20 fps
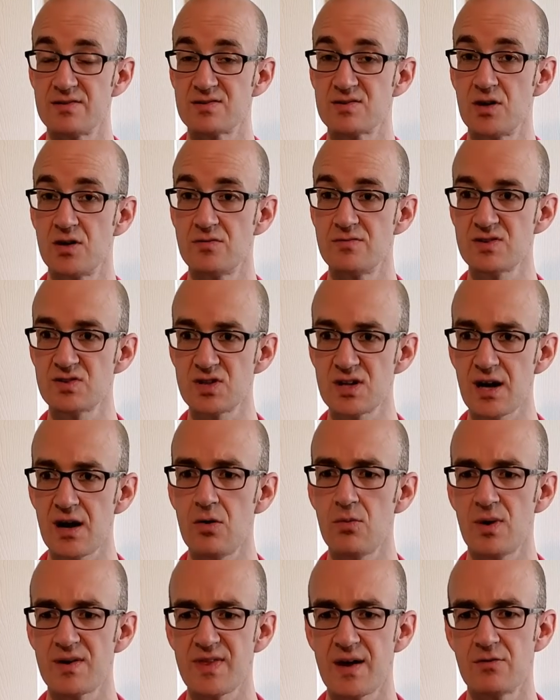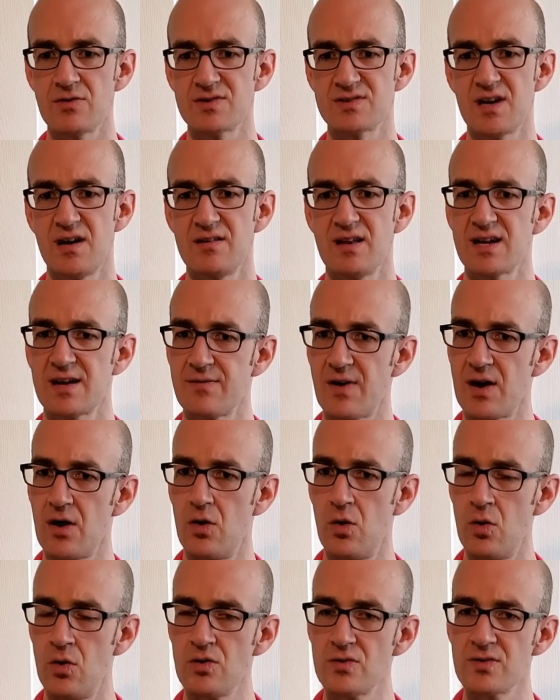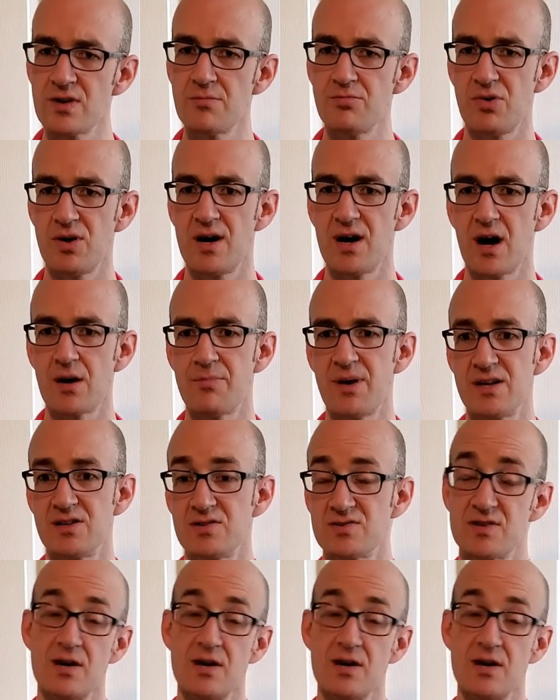So let's check out what that would sound like if I only play arpeggios.